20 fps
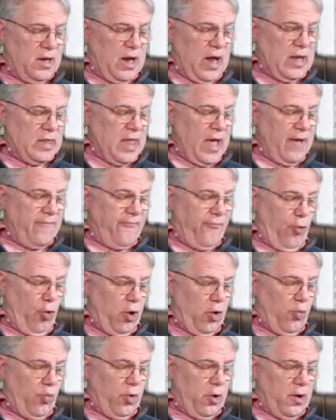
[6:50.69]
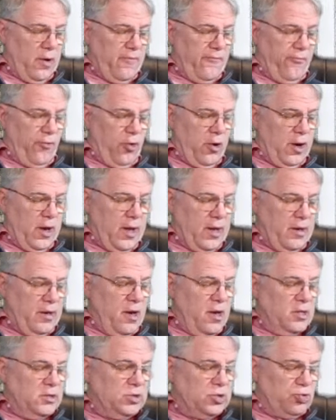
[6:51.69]
and thy forehead
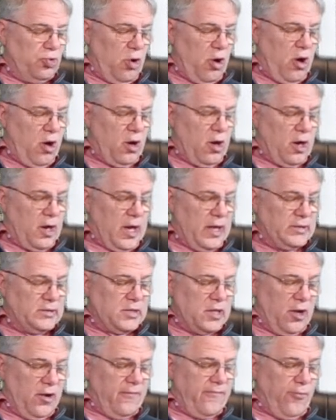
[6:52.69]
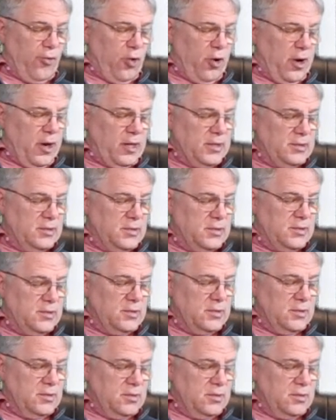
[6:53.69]
strong against their foreheads.